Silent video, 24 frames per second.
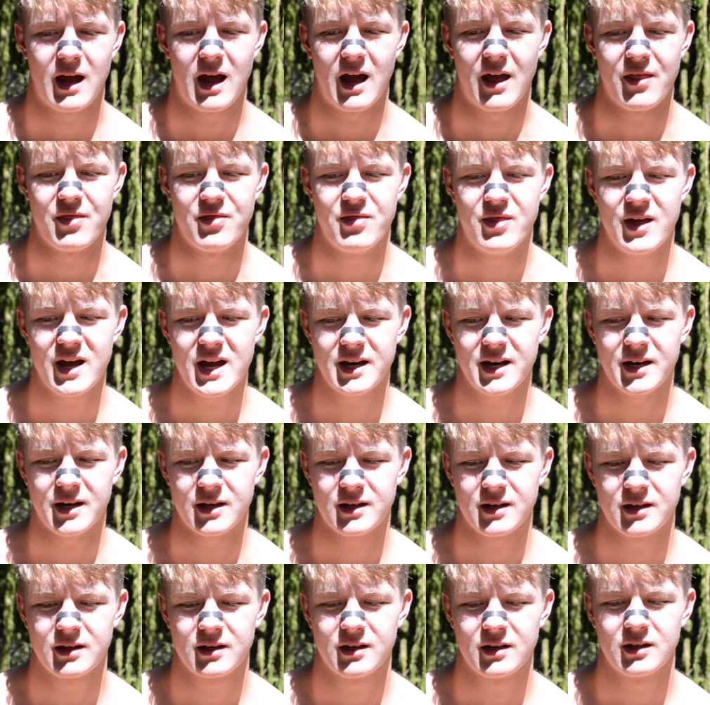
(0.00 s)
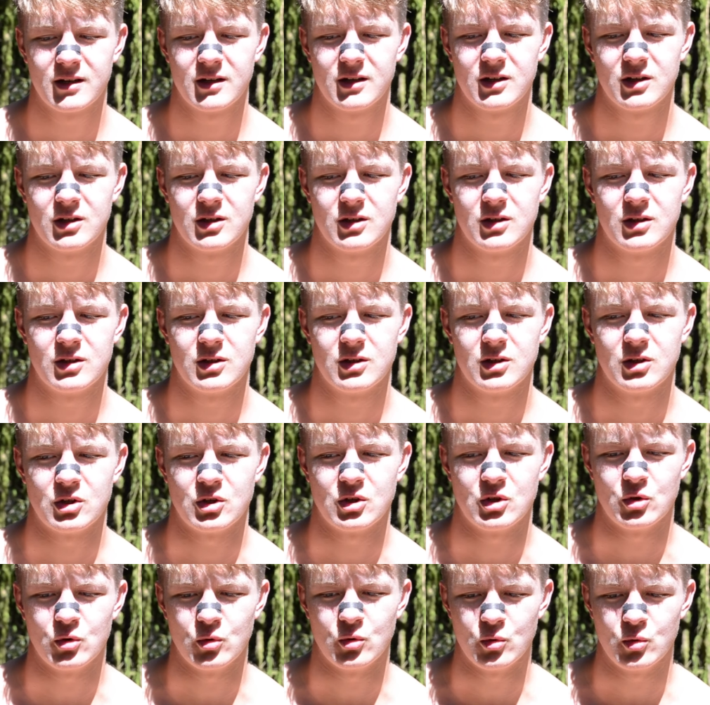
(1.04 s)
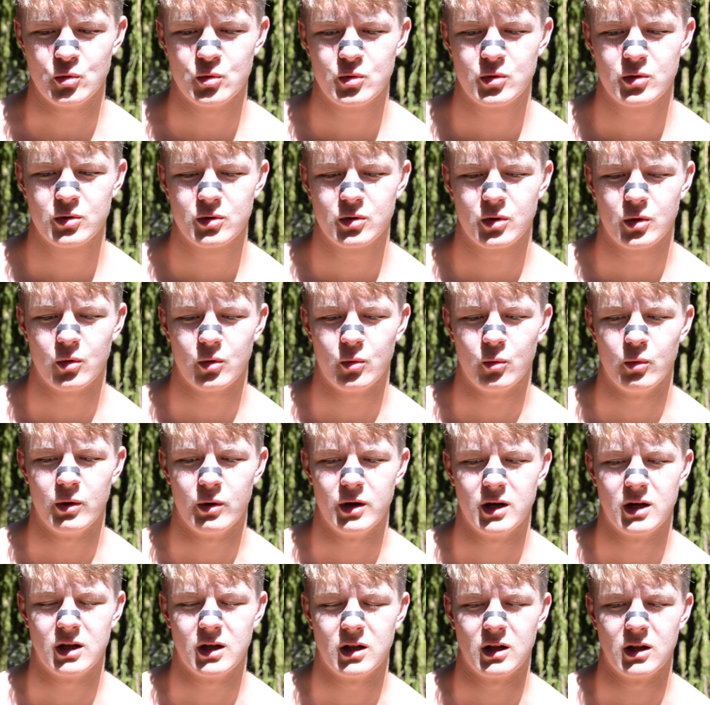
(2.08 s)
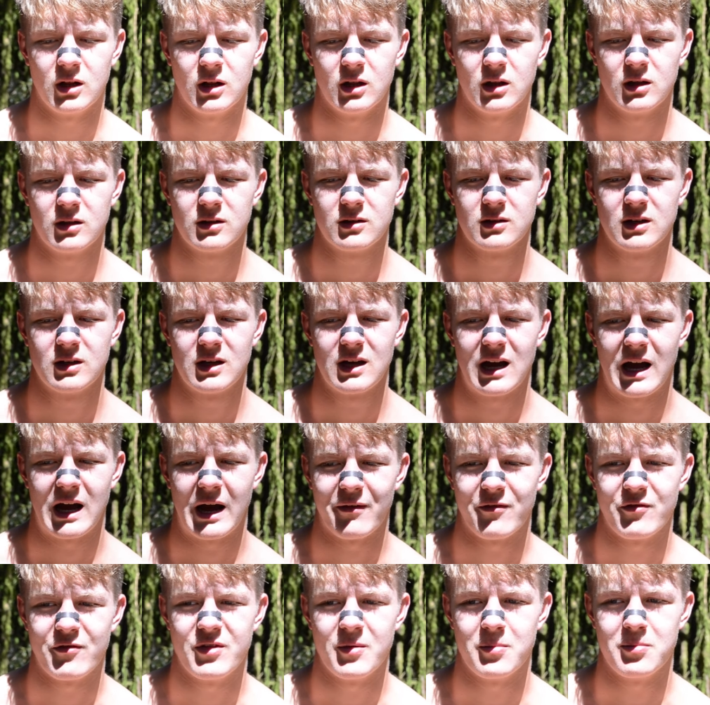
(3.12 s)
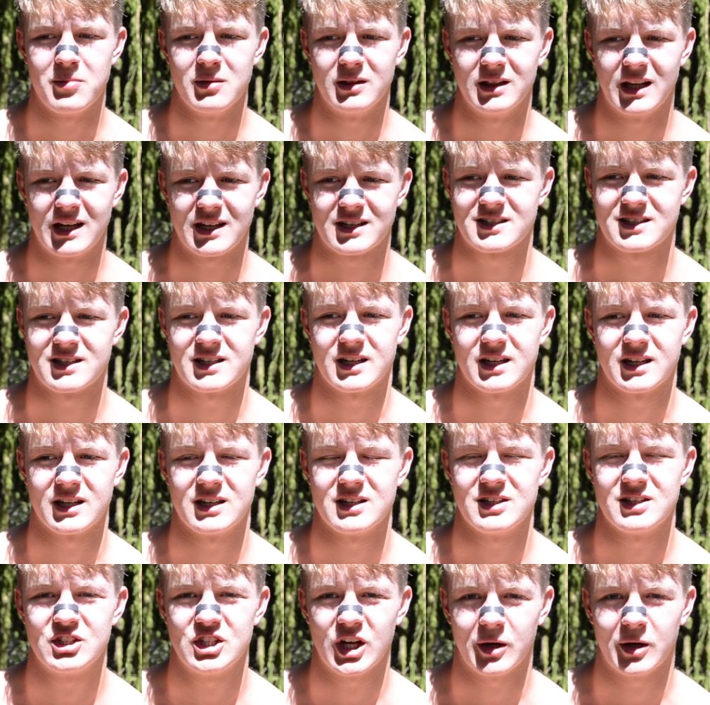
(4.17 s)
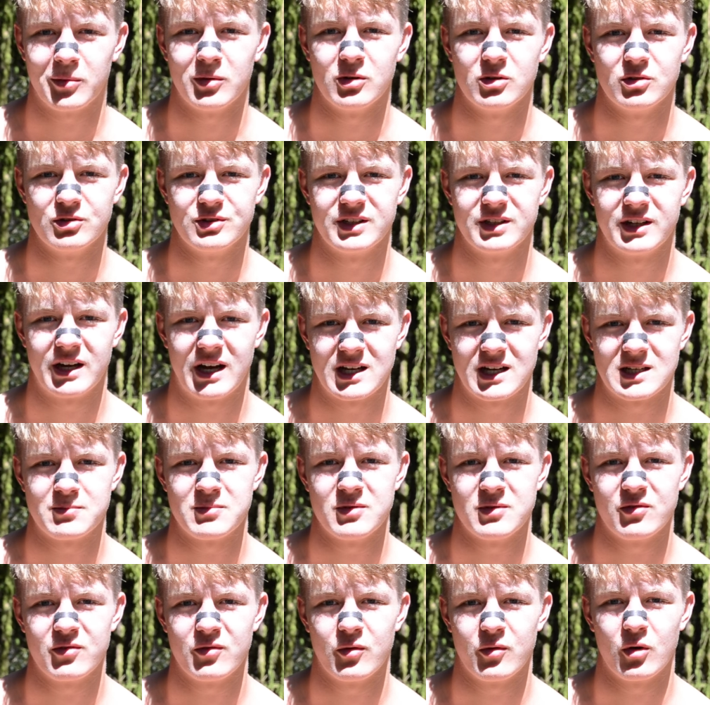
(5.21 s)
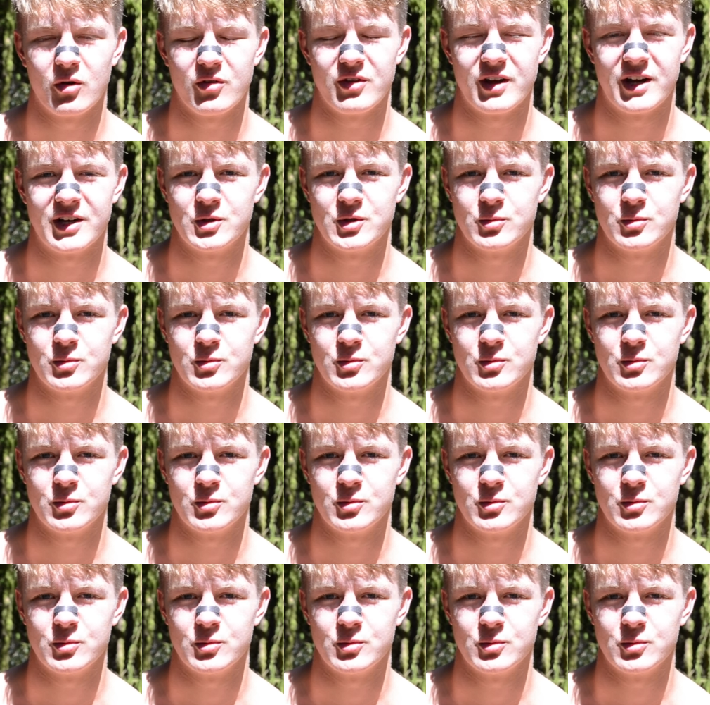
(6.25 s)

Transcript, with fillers: And then you will have the blessing doubled as before that.